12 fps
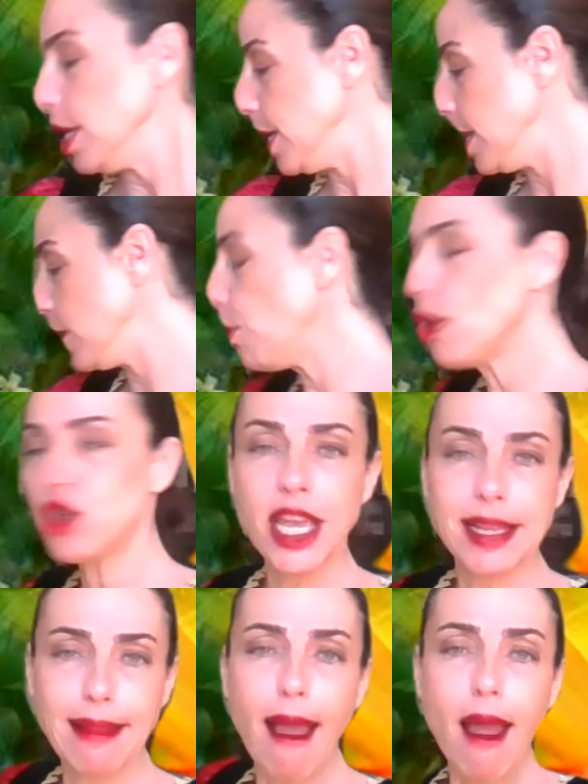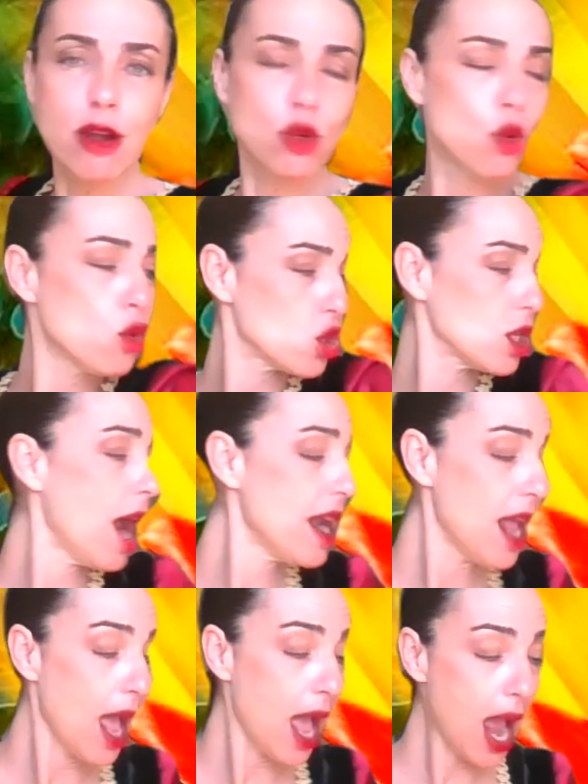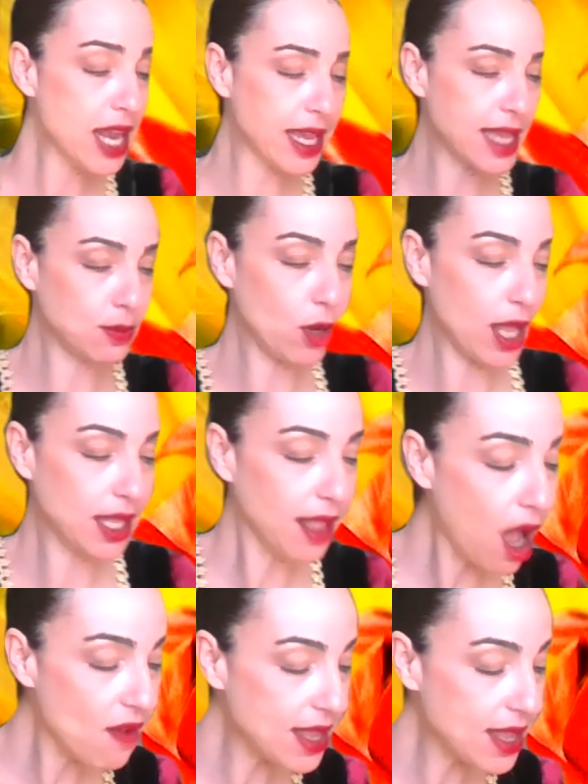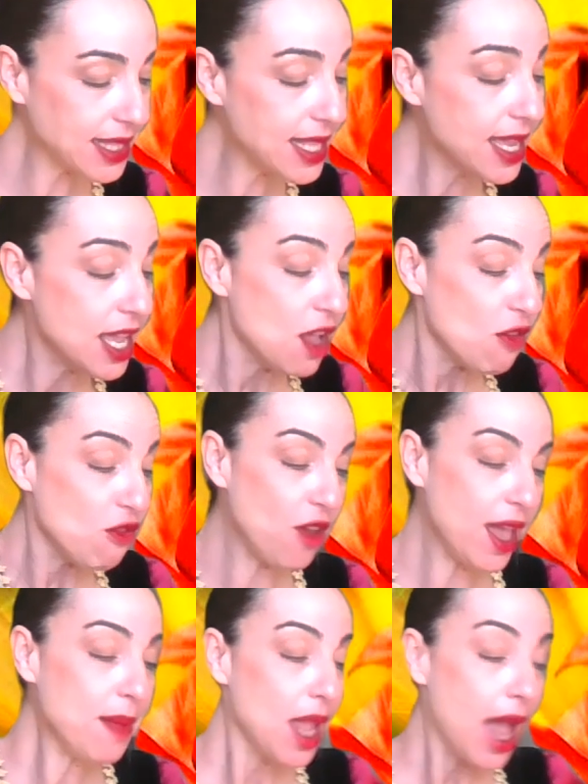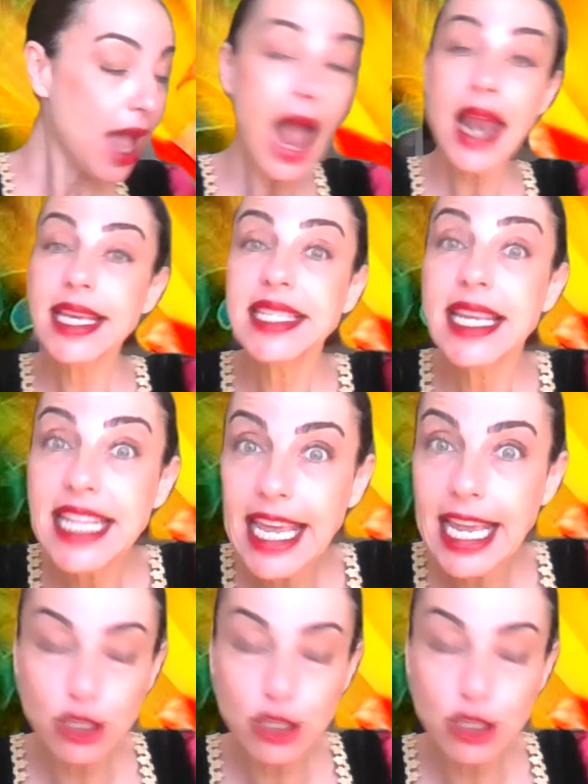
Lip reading: And everyone bring gifts. What do we mean by the gifts? These can be lots of things.